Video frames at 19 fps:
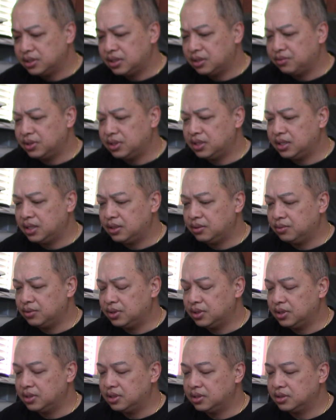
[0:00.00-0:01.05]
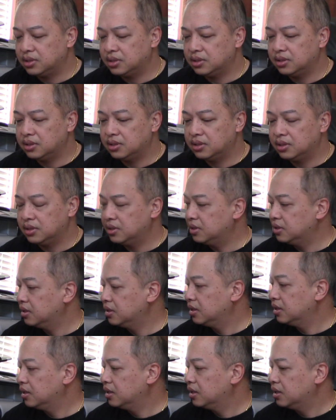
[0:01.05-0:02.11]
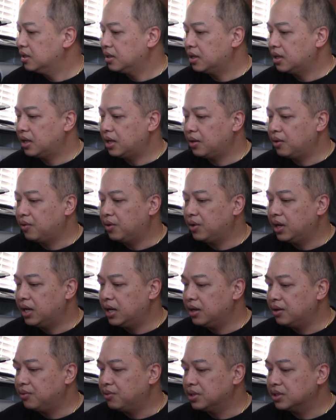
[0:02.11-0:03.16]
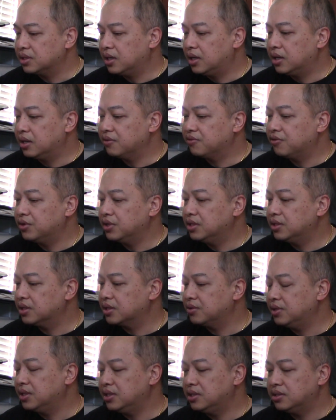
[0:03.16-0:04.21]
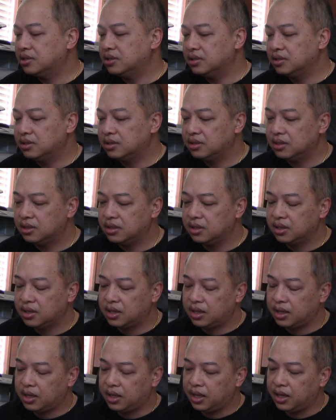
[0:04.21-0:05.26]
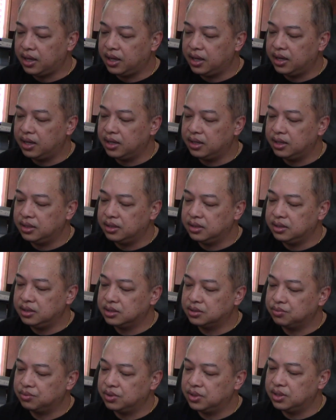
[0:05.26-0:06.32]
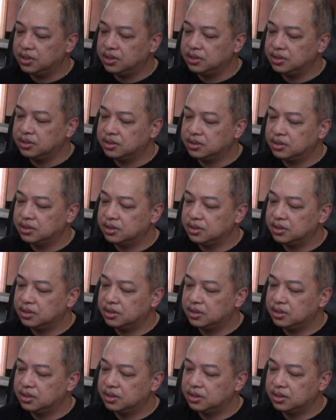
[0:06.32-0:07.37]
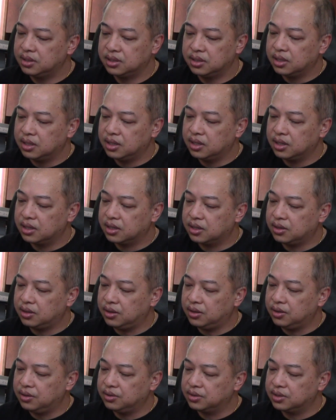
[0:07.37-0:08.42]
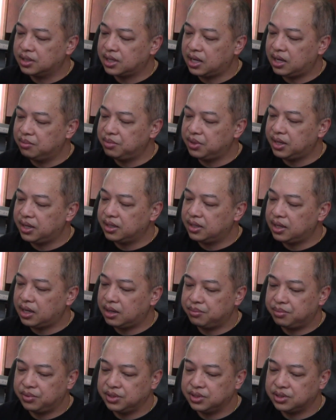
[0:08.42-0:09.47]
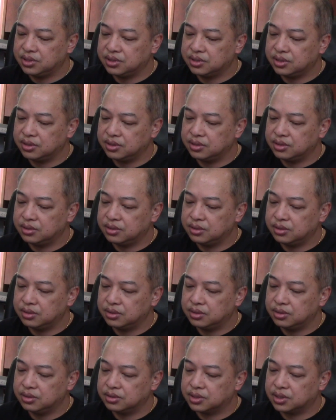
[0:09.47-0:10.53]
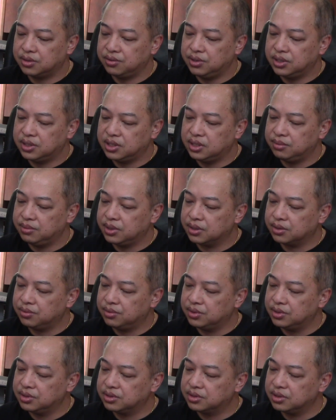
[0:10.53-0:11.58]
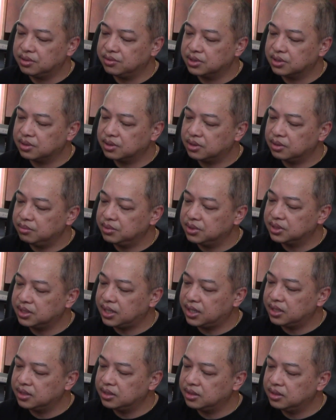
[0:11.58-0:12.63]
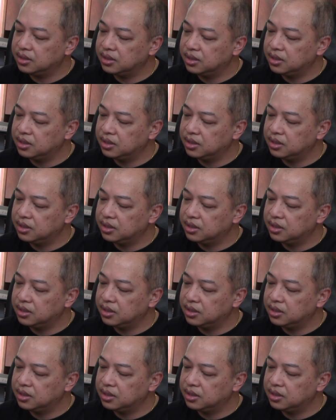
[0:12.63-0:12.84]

that we did was where it was 140 degrees, and this was called Combat Operations Center, Security Team Headquarters, Service Battalion,